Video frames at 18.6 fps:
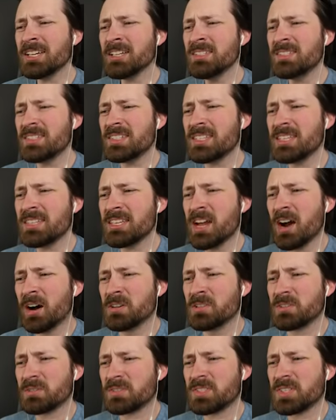can see the
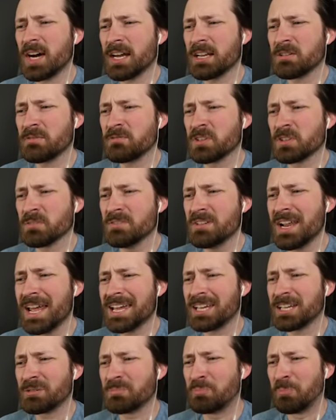underside of your
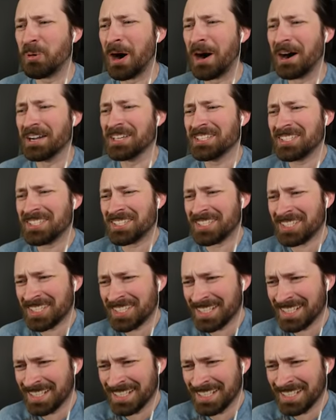naked butts.